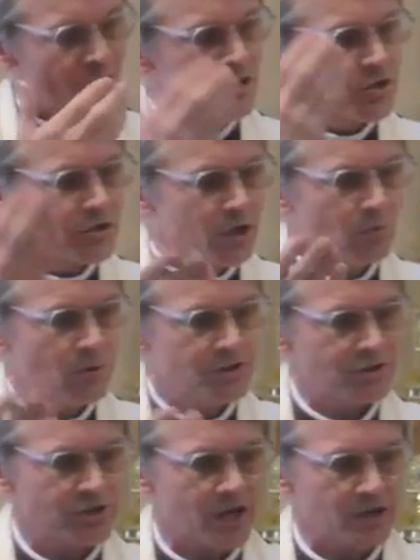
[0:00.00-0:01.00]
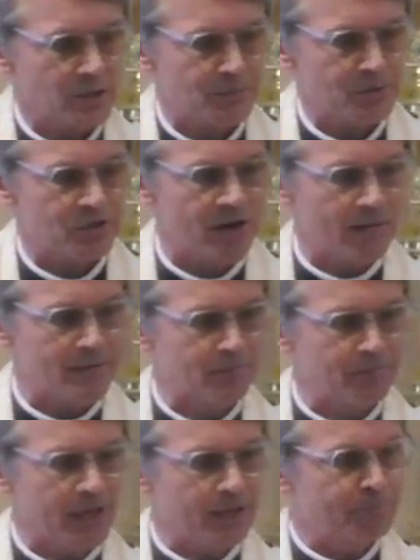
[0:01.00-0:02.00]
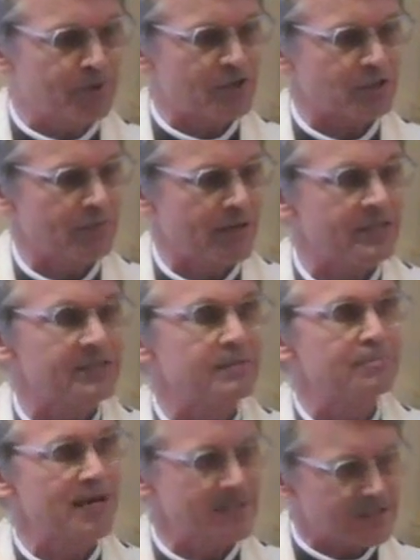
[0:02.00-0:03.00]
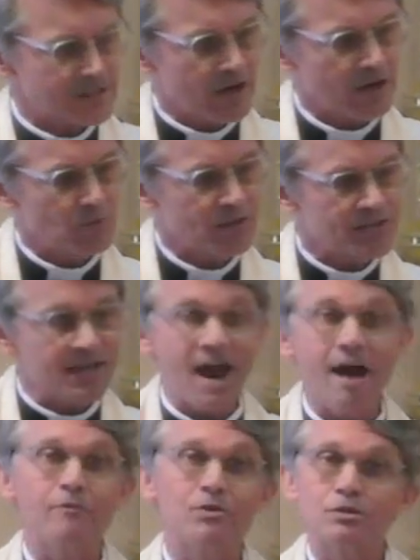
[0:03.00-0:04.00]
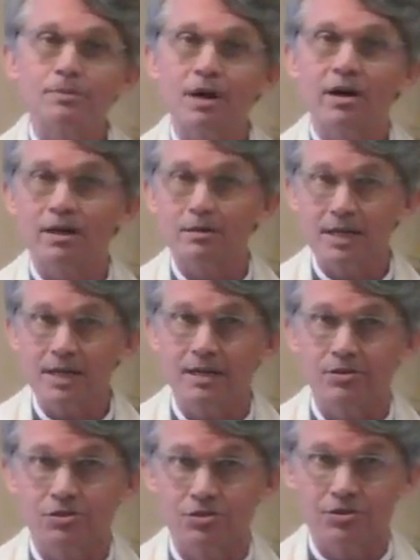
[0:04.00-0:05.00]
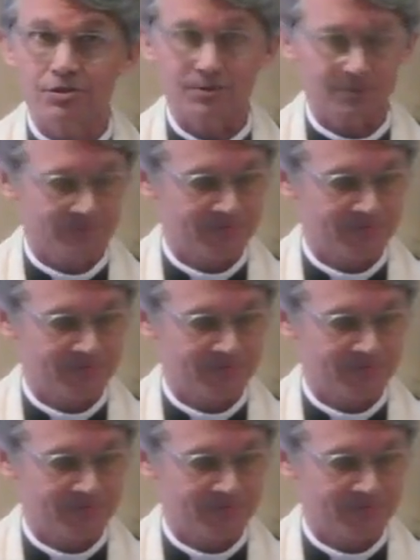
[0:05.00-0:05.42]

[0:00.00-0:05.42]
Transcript: You don't want your doctor prescribing blood pressure medicine based on what the average American needs, do you?